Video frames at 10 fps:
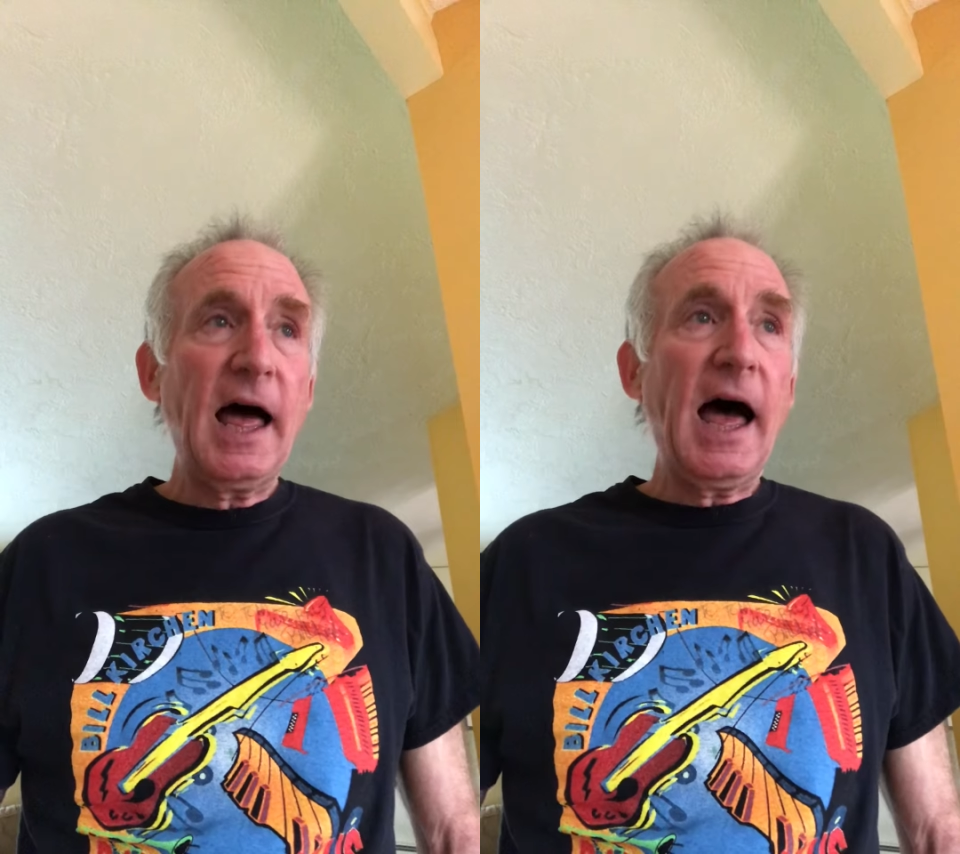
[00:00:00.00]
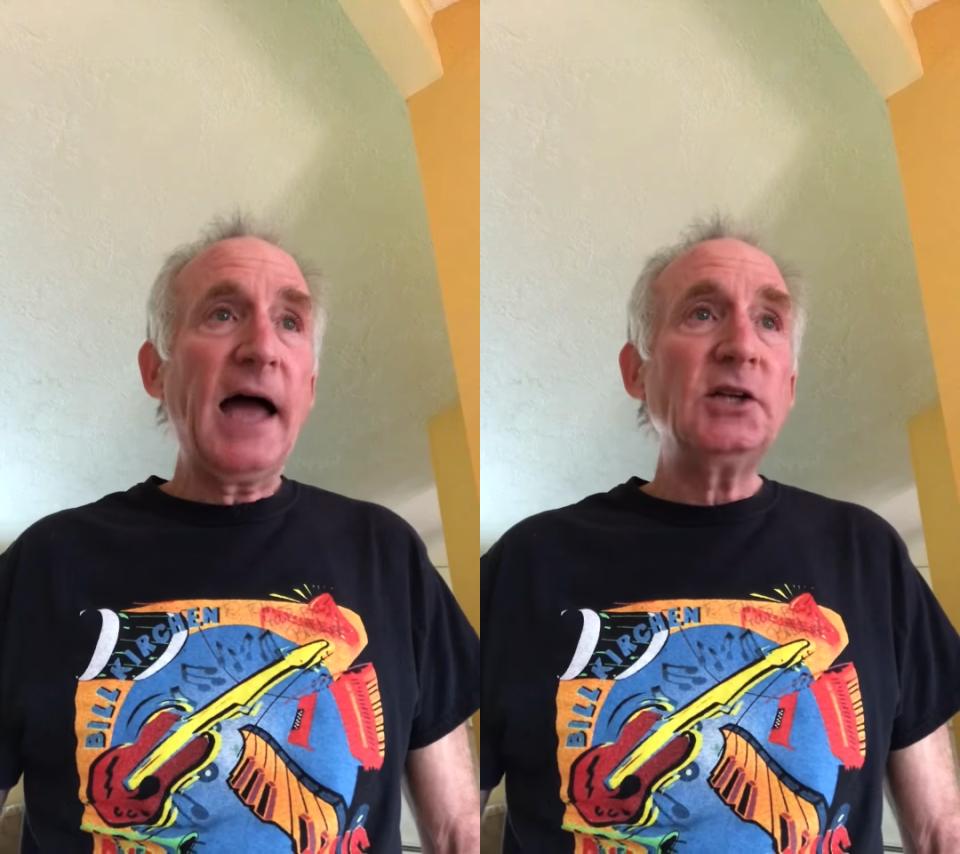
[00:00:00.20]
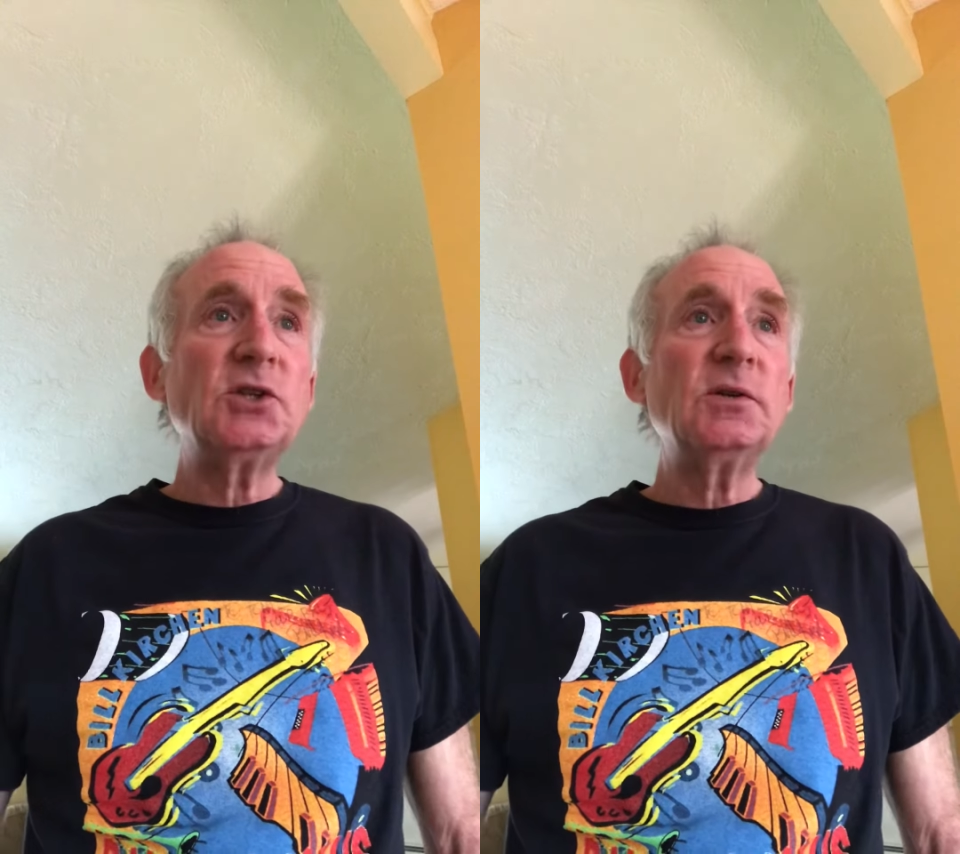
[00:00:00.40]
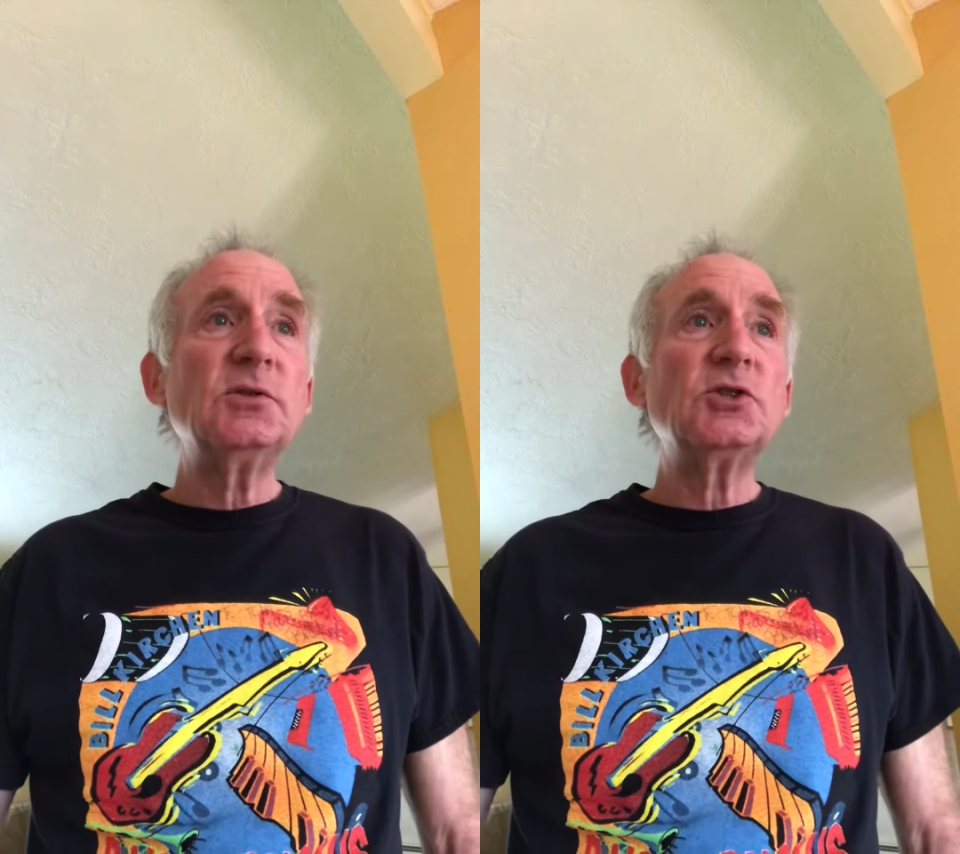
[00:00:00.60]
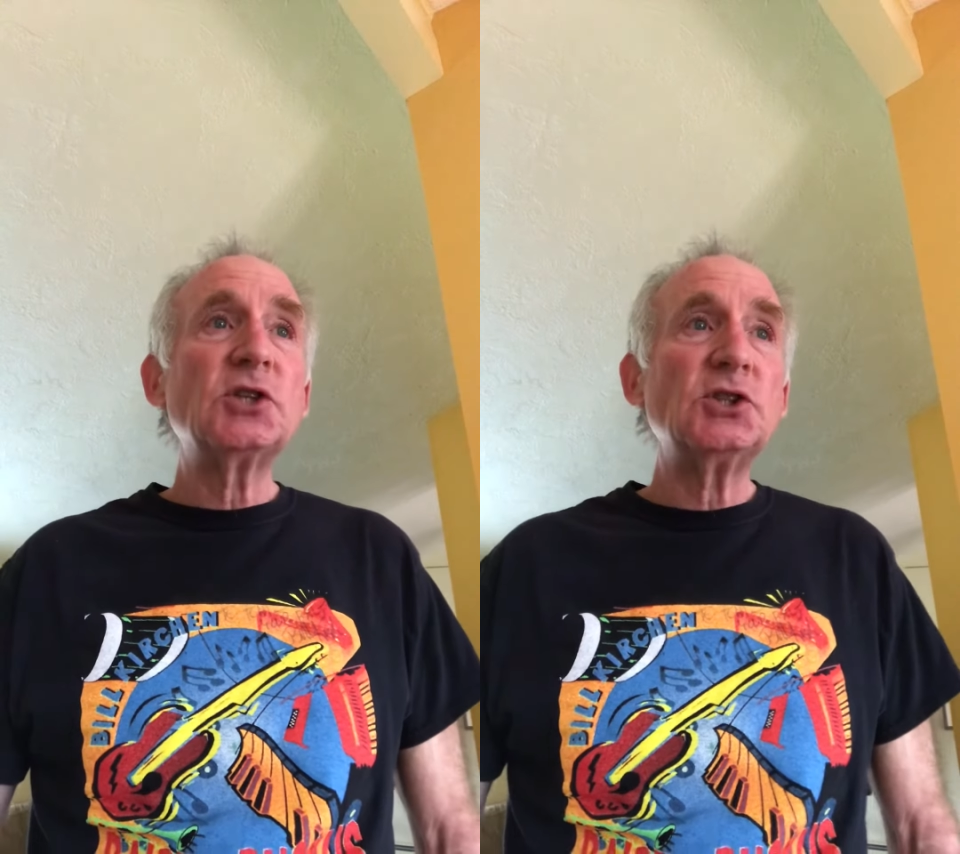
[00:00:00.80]
I
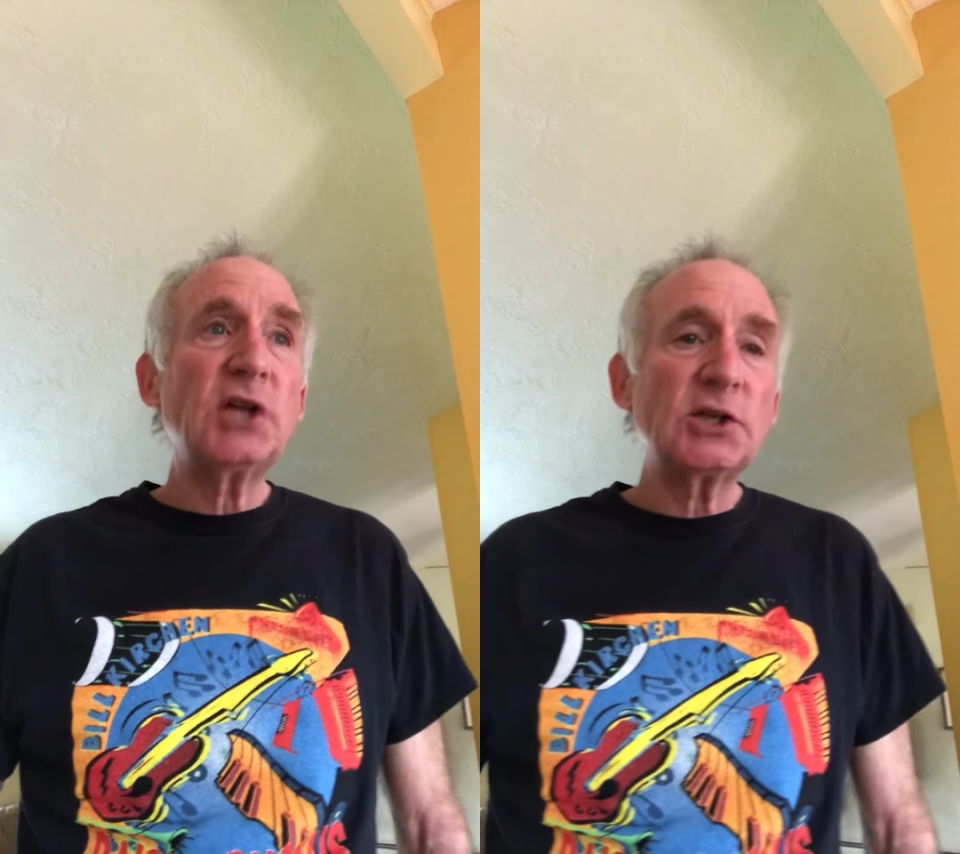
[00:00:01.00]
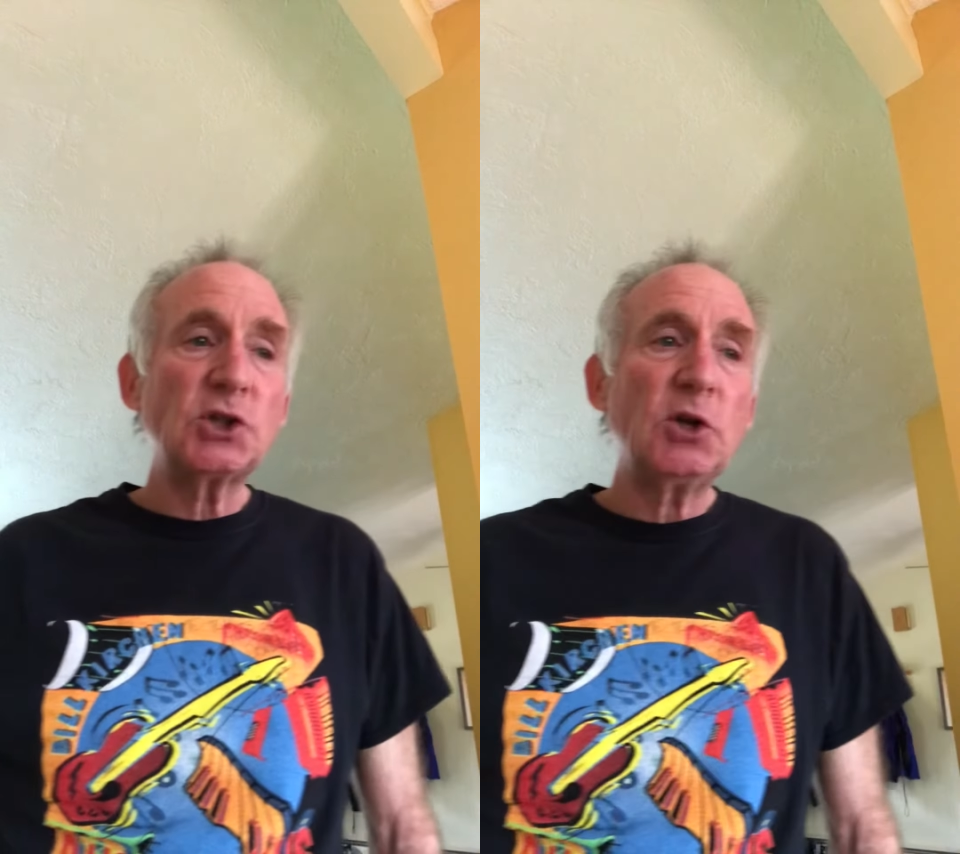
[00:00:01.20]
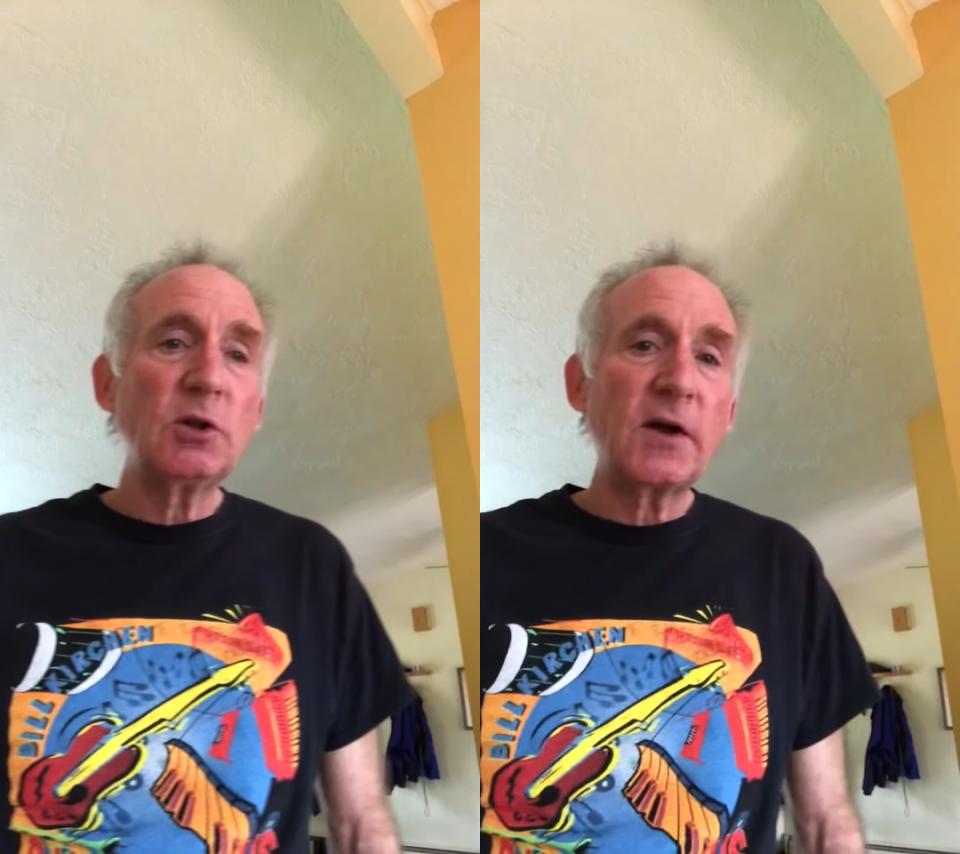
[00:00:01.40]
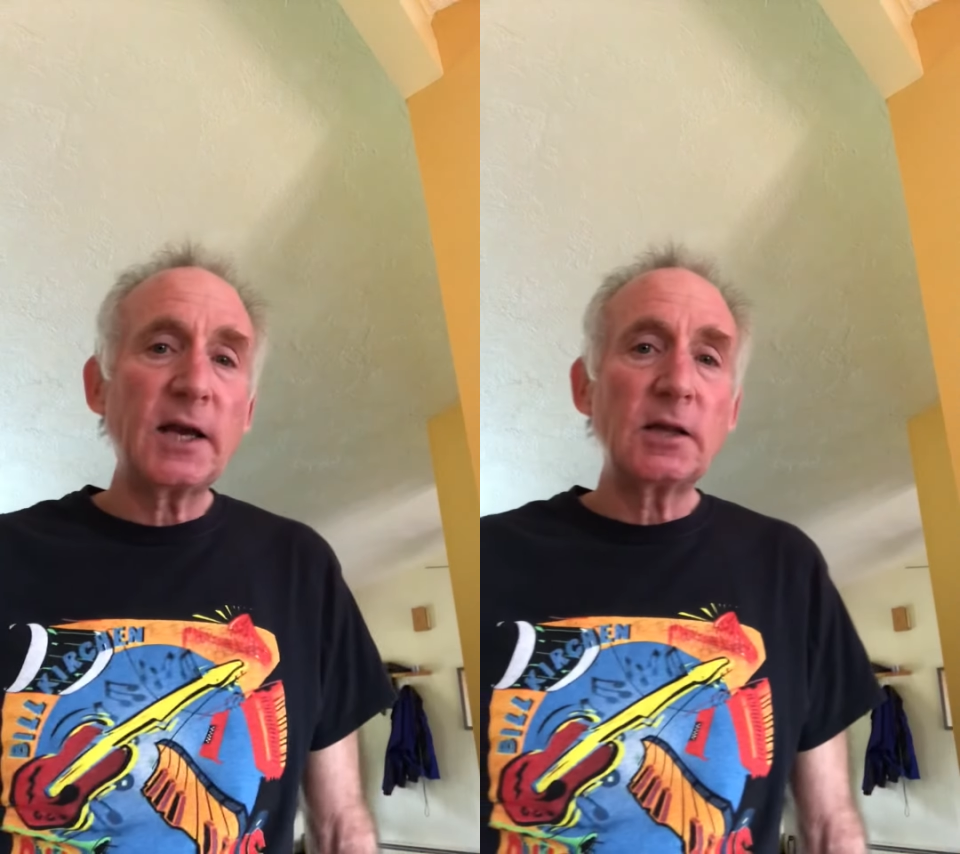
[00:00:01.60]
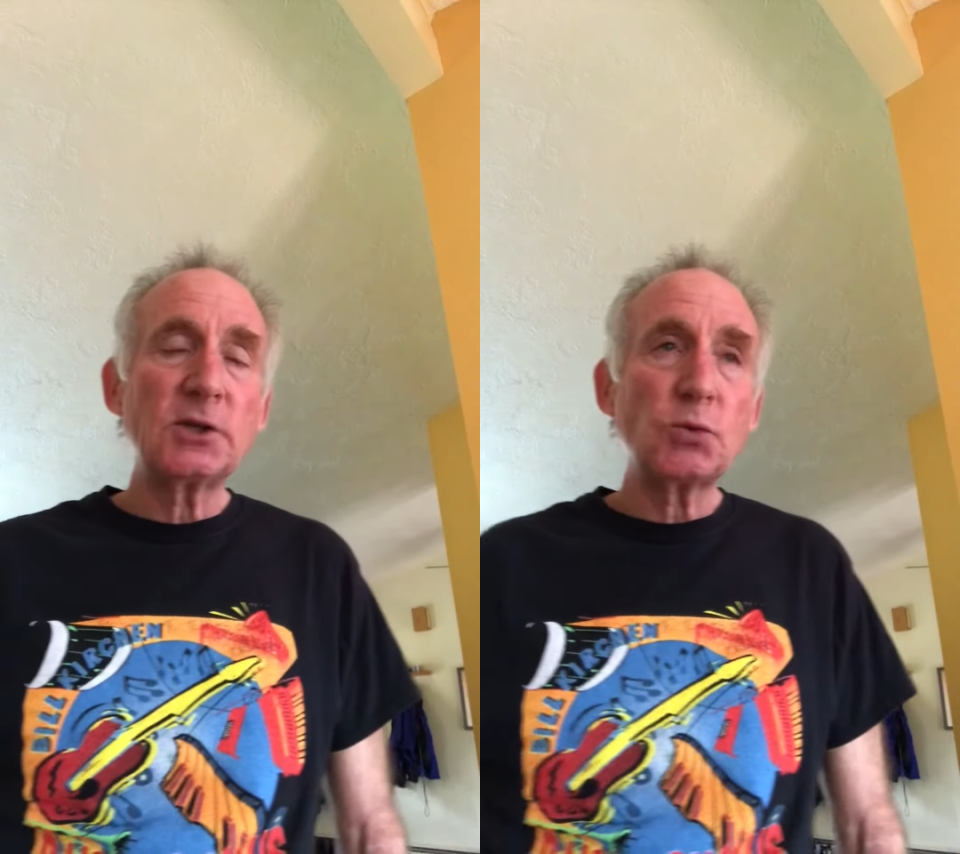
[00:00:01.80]
suggest you look at
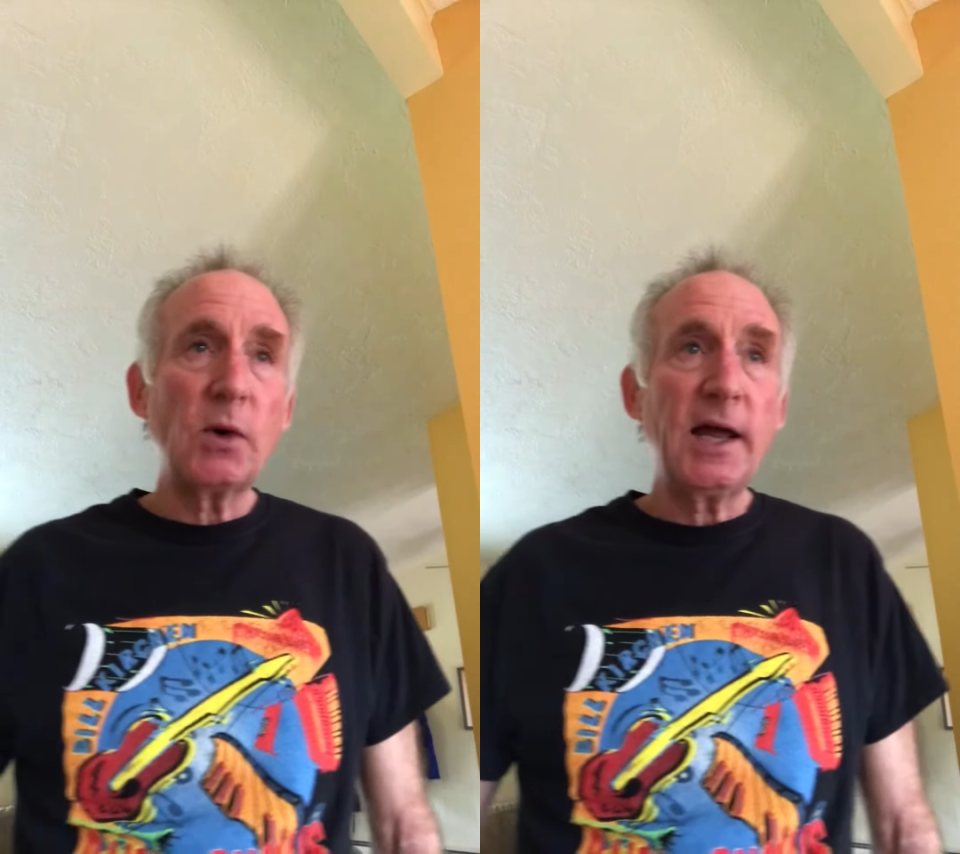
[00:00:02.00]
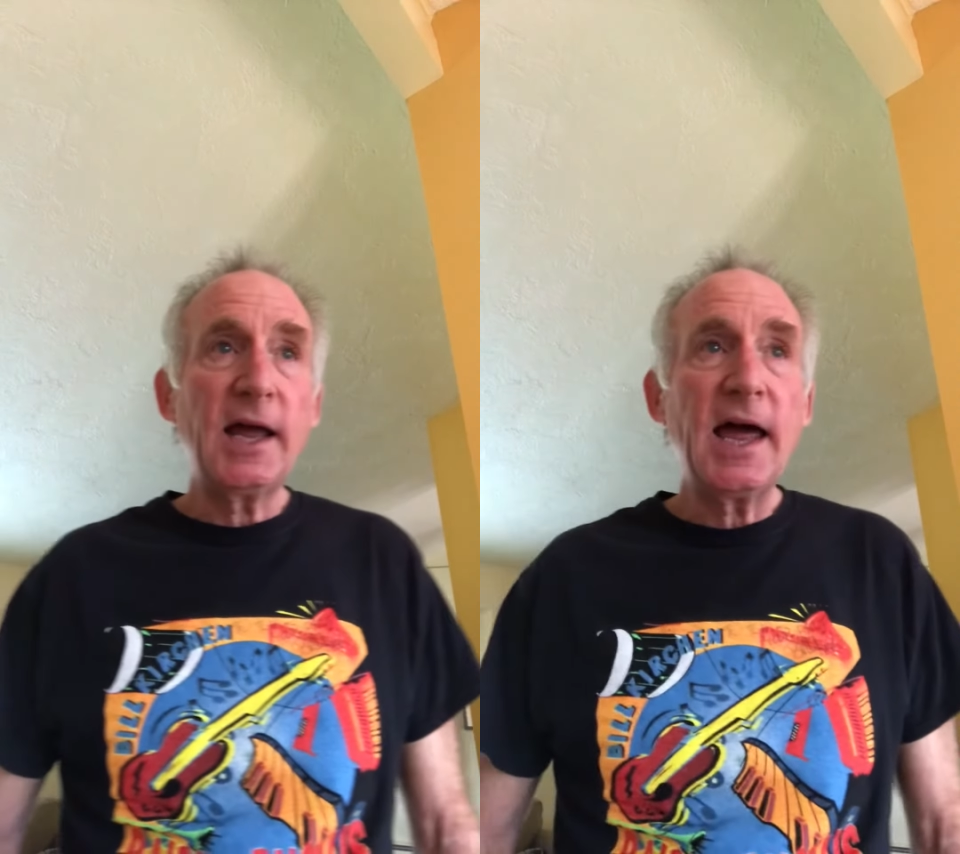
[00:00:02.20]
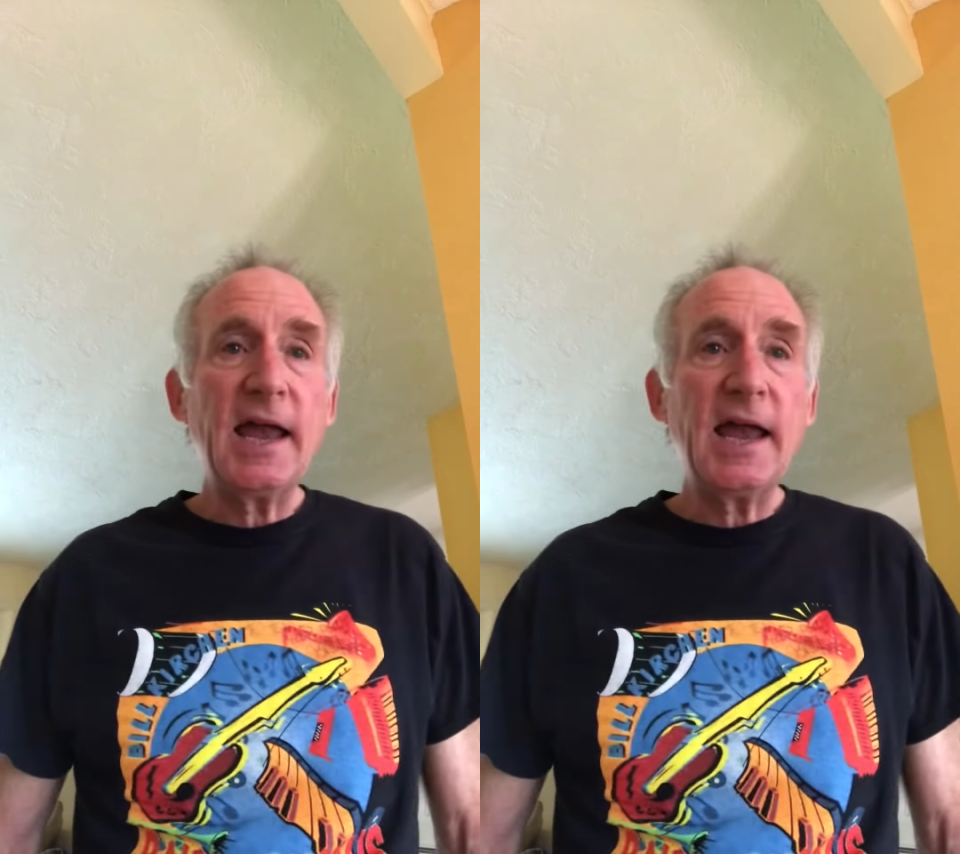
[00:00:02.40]
it this way,